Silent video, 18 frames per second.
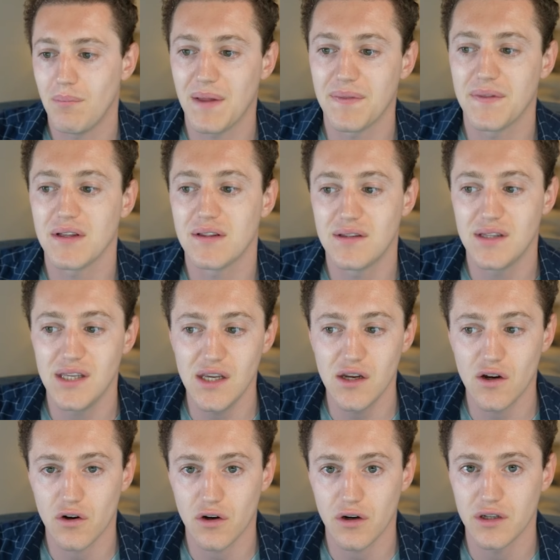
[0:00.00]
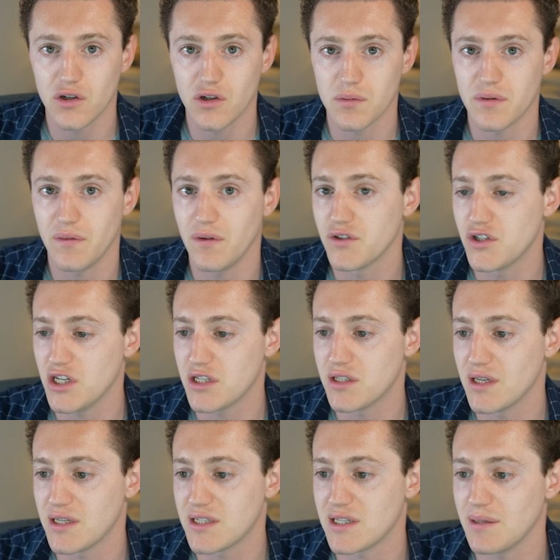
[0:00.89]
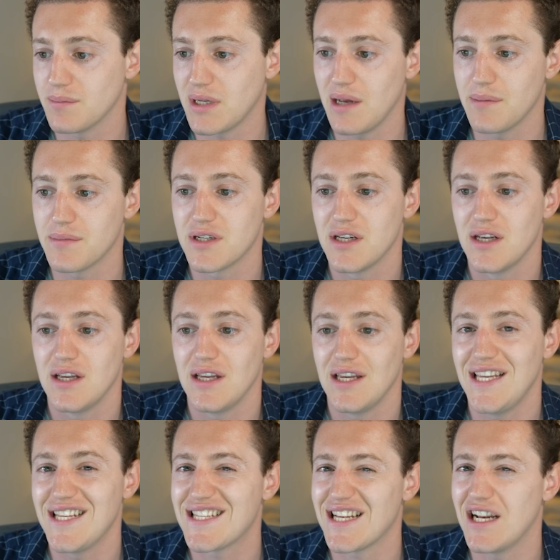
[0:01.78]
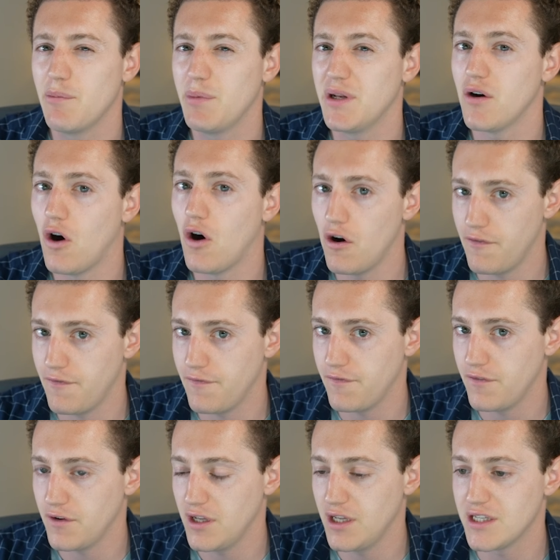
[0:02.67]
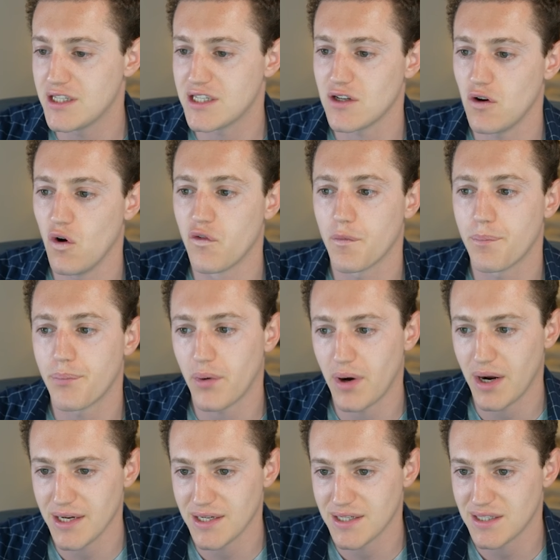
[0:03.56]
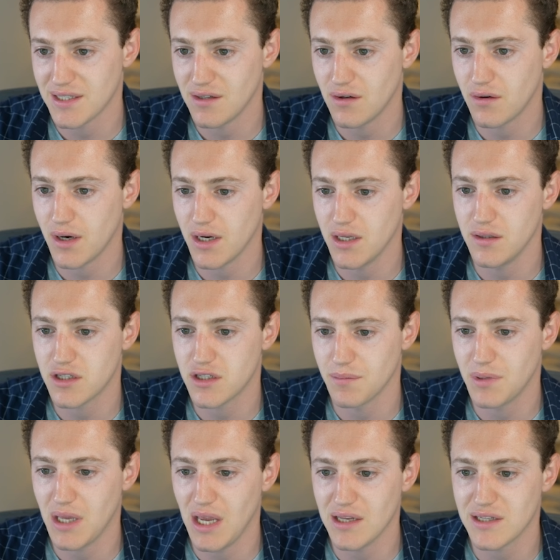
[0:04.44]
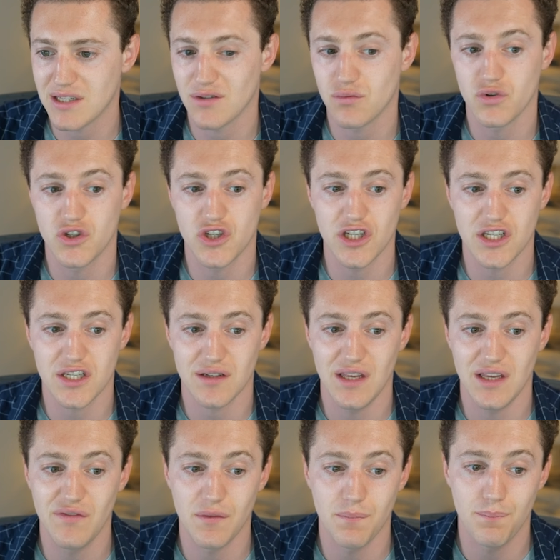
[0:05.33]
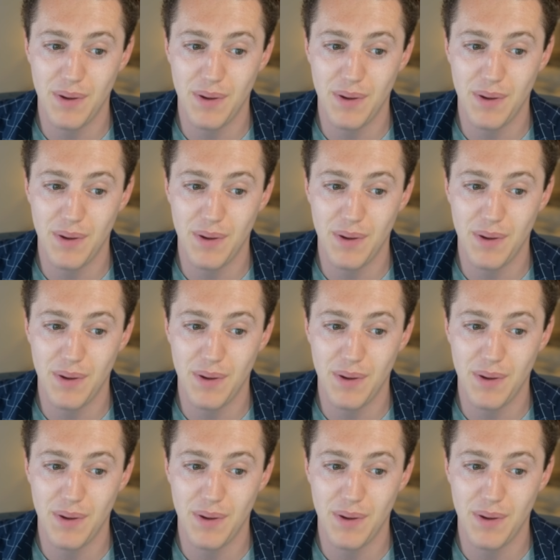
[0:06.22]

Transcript: But the tier in terms of logistics sometimes is a little bit off. It's overpriced, all right? In some cases, which is even